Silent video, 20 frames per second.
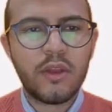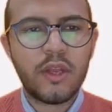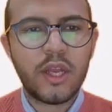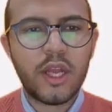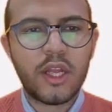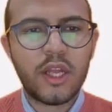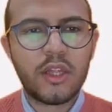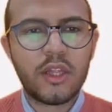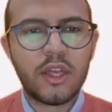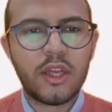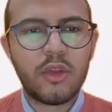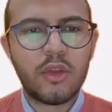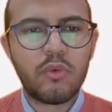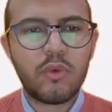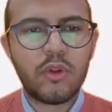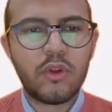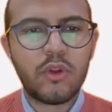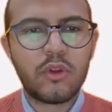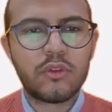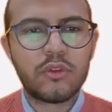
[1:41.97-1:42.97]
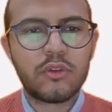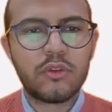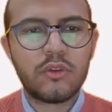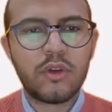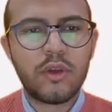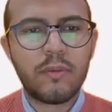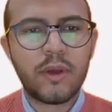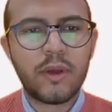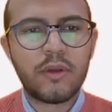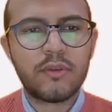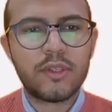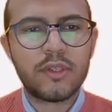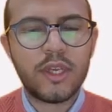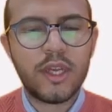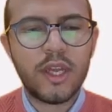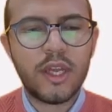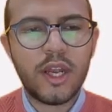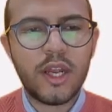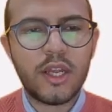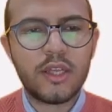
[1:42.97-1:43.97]
And I will not talk about the
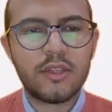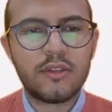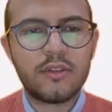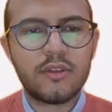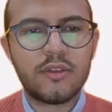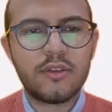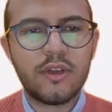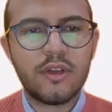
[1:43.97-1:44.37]
inlet